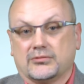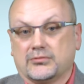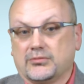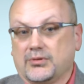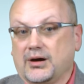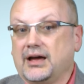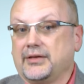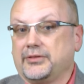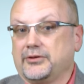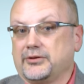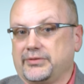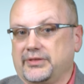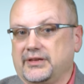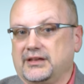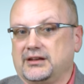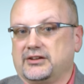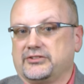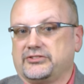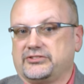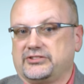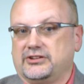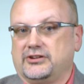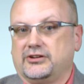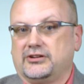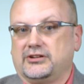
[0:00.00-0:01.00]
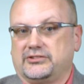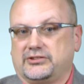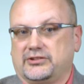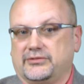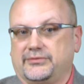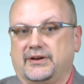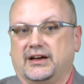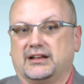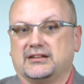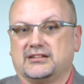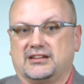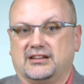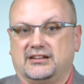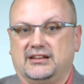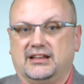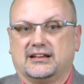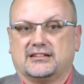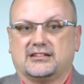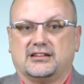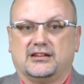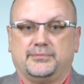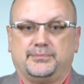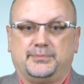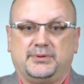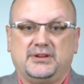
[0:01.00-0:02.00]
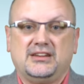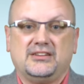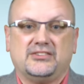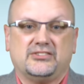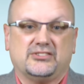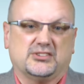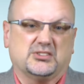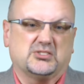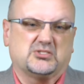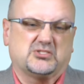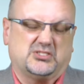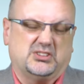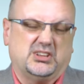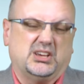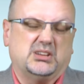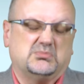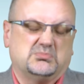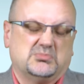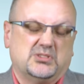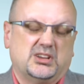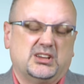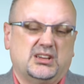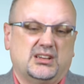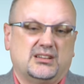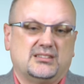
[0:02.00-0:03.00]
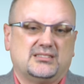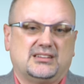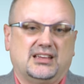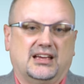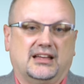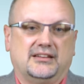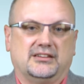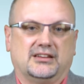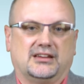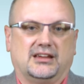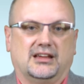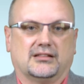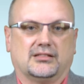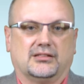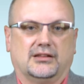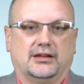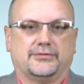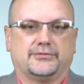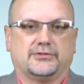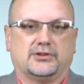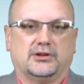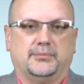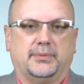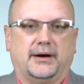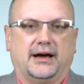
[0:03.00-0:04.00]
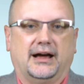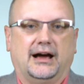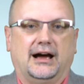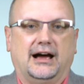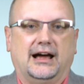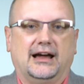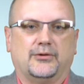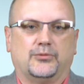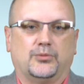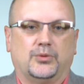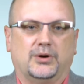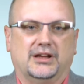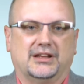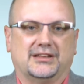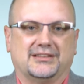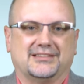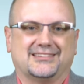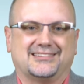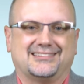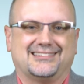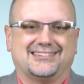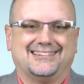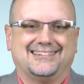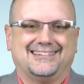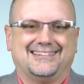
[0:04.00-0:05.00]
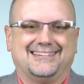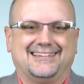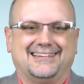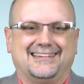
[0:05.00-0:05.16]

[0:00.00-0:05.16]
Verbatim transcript: rather than a series of unconnected pieces that tend to get lifted by high winds.